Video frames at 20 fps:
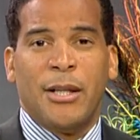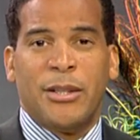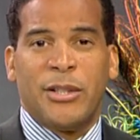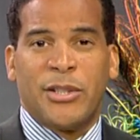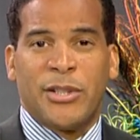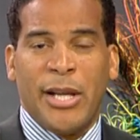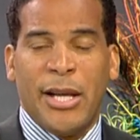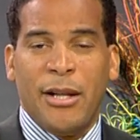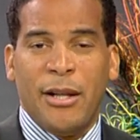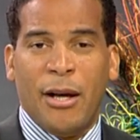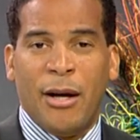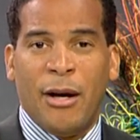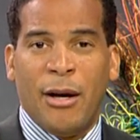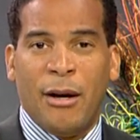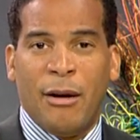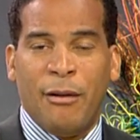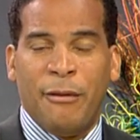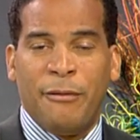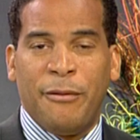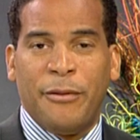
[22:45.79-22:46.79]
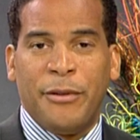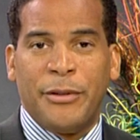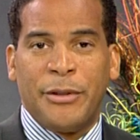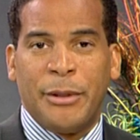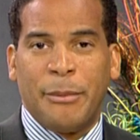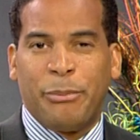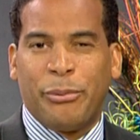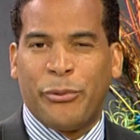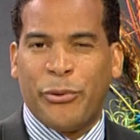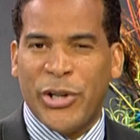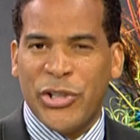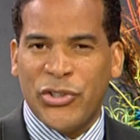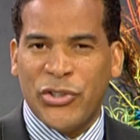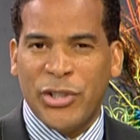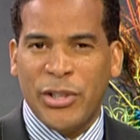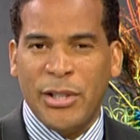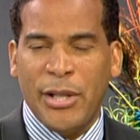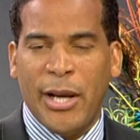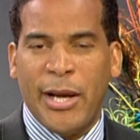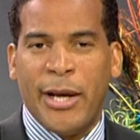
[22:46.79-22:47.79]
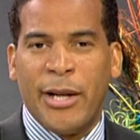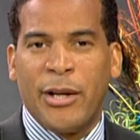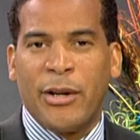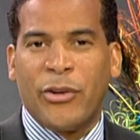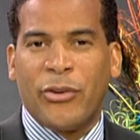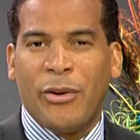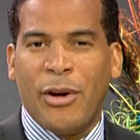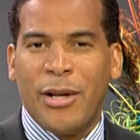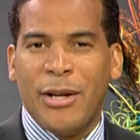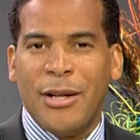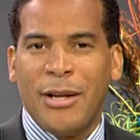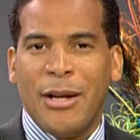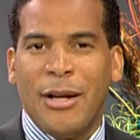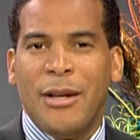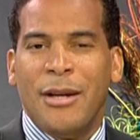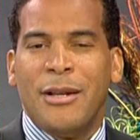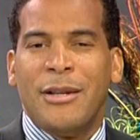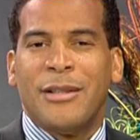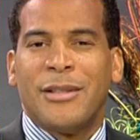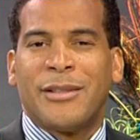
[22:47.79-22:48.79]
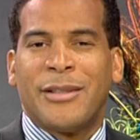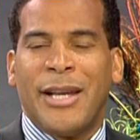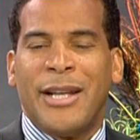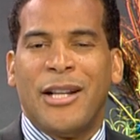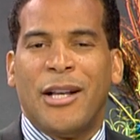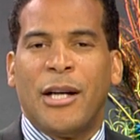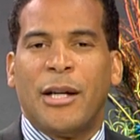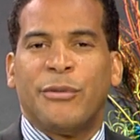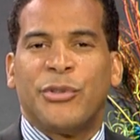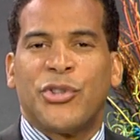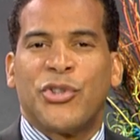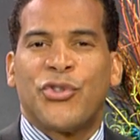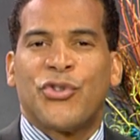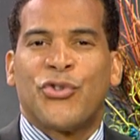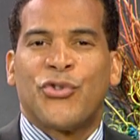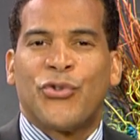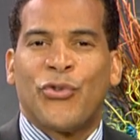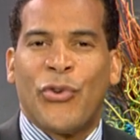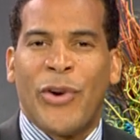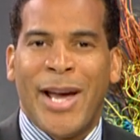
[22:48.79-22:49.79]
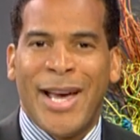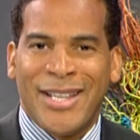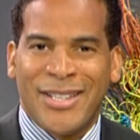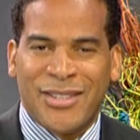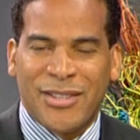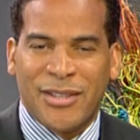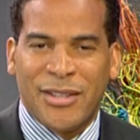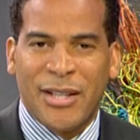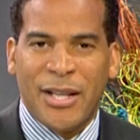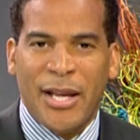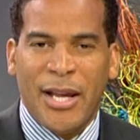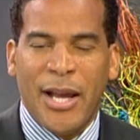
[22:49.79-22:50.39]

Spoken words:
state of depression and a chronic state of stress.